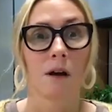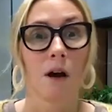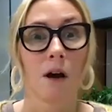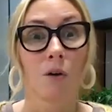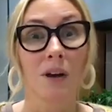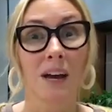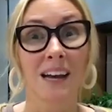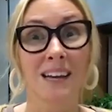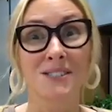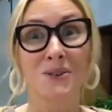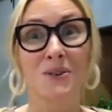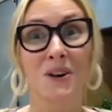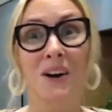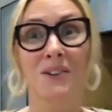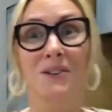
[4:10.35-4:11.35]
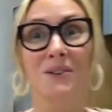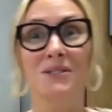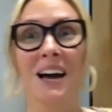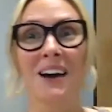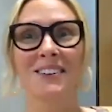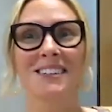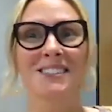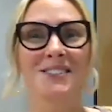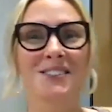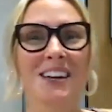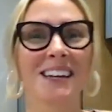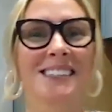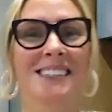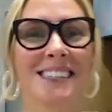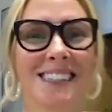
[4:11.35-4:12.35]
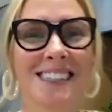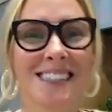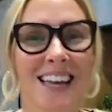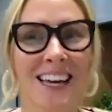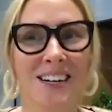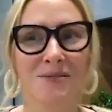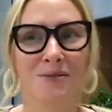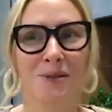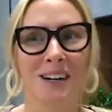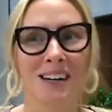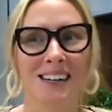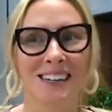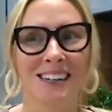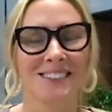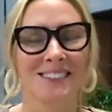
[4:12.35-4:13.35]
Okay, and so Carlos, how did you get into this line of work?